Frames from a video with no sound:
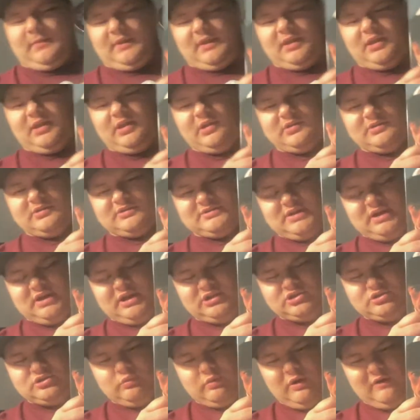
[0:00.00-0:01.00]
here's
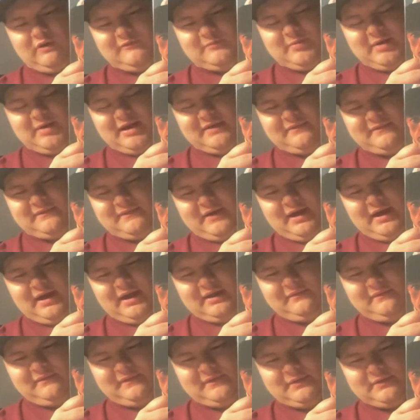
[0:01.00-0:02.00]
12 by
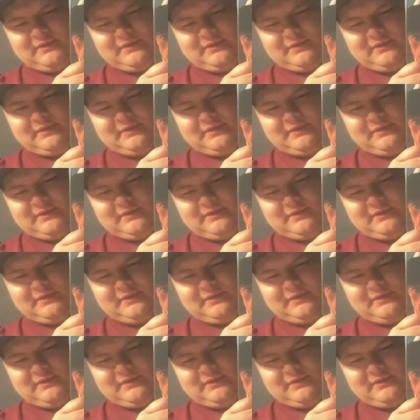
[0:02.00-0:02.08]
5.